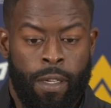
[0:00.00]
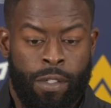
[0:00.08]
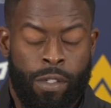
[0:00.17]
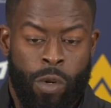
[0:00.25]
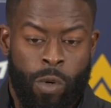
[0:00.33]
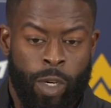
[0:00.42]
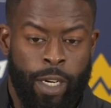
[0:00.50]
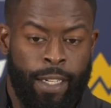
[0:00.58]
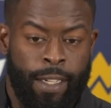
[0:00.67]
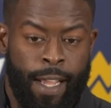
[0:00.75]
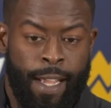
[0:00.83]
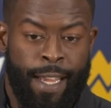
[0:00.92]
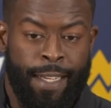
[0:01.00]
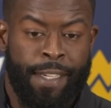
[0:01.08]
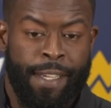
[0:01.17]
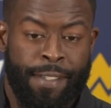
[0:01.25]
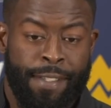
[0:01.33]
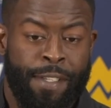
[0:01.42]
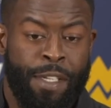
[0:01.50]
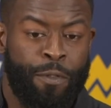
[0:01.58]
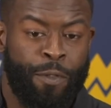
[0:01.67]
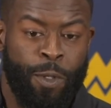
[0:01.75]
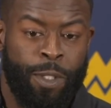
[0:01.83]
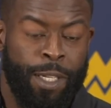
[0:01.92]
story, I got a chance to see a
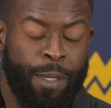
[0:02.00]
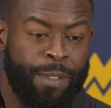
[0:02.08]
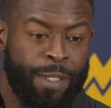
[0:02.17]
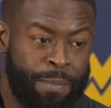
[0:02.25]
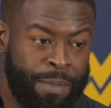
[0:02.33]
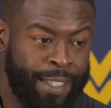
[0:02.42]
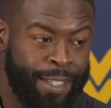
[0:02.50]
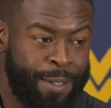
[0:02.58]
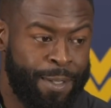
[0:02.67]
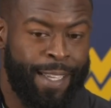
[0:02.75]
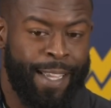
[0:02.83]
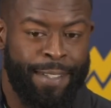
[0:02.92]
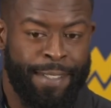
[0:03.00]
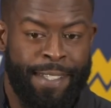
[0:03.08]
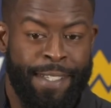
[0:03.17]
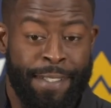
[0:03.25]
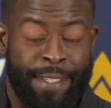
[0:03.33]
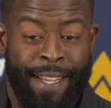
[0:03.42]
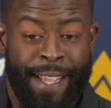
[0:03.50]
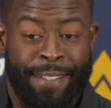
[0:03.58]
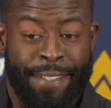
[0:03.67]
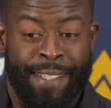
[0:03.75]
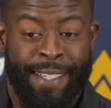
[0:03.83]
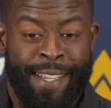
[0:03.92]
few clips and I'm thinking, holy cow, this kid can
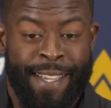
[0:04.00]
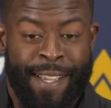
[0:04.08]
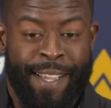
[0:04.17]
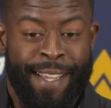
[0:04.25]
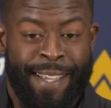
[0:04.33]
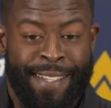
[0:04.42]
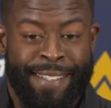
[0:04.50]
actually, he